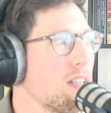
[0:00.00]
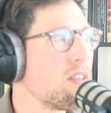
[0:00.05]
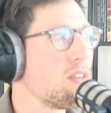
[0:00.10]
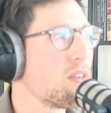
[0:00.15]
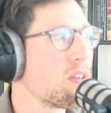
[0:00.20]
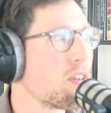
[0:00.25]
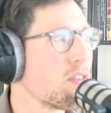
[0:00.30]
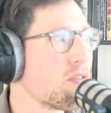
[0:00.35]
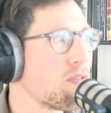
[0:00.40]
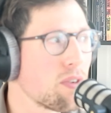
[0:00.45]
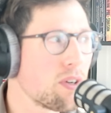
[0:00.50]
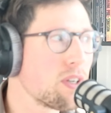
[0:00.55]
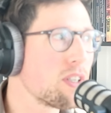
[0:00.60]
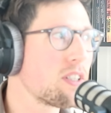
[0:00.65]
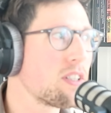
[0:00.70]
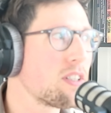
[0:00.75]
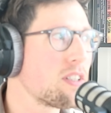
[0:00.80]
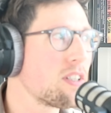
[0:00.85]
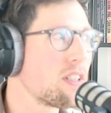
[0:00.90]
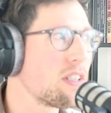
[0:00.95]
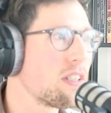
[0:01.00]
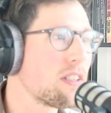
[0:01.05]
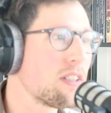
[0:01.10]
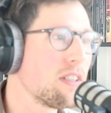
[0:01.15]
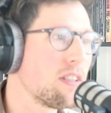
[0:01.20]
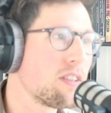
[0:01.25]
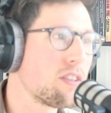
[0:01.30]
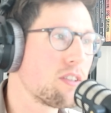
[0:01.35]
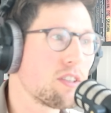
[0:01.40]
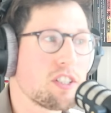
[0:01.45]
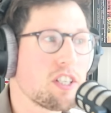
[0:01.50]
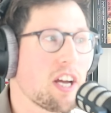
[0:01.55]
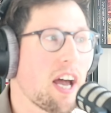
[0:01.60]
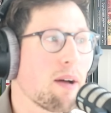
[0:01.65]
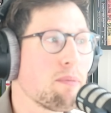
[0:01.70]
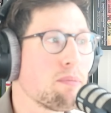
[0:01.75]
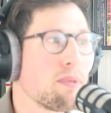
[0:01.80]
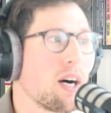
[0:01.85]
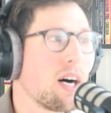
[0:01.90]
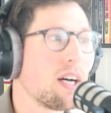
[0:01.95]
in your voice assistants, your
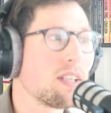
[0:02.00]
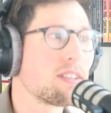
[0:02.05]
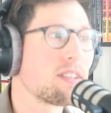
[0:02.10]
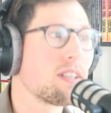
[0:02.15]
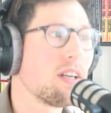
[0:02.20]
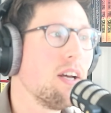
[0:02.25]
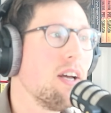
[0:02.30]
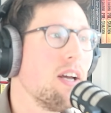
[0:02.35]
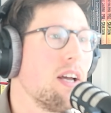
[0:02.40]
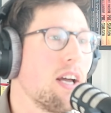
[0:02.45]
chat bots,